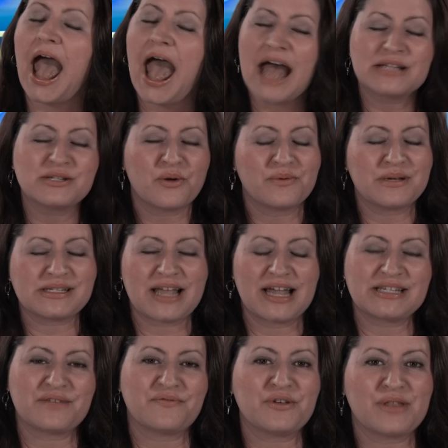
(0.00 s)
As always,
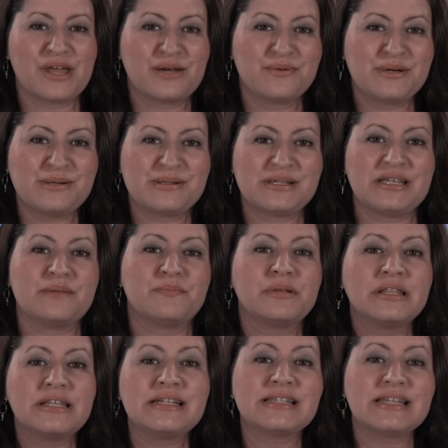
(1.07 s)
guys, if you like what you see,
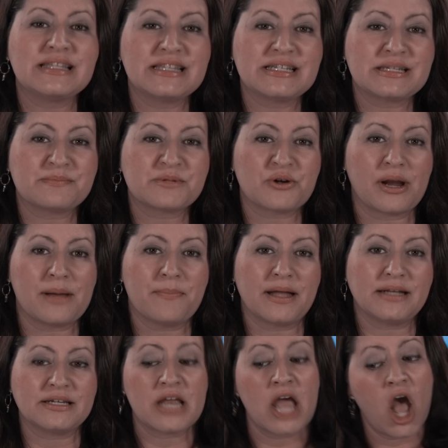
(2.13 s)
please hit the subscribe
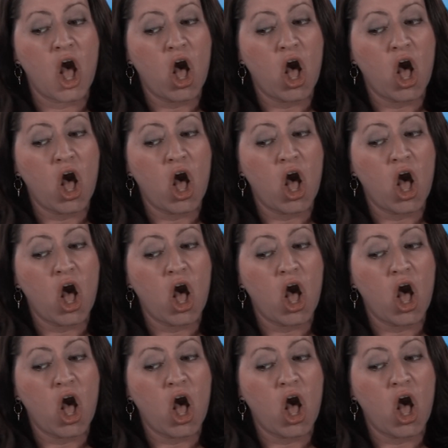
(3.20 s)
button.